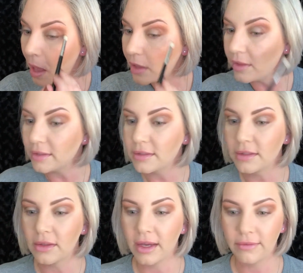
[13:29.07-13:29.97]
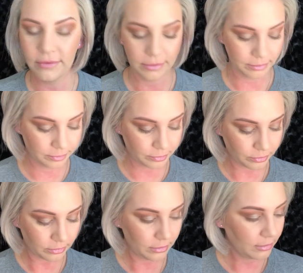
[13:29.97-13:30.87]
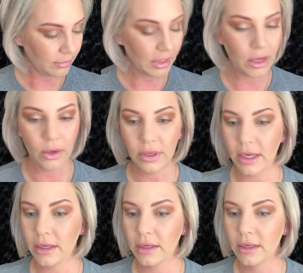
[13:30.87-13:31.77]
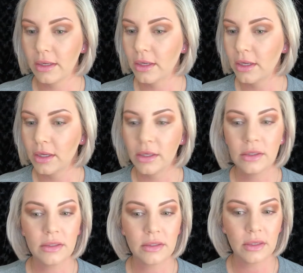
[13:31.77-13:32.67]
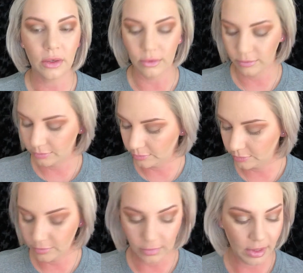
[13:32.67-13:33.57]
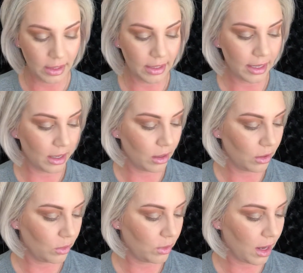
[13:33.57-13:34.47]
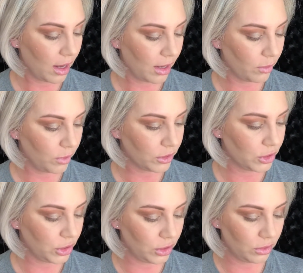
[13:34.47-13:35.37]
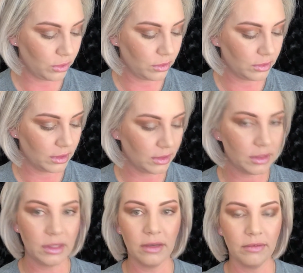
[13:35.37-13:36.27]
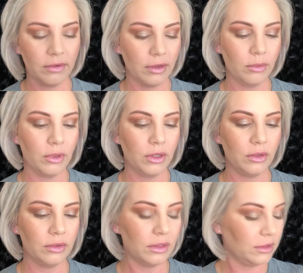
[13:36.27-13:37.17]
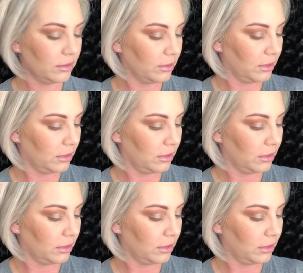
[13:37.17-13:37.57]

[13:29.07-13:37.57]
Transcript: That's the life. Okay, so now I want to use, let's see if I want to use this one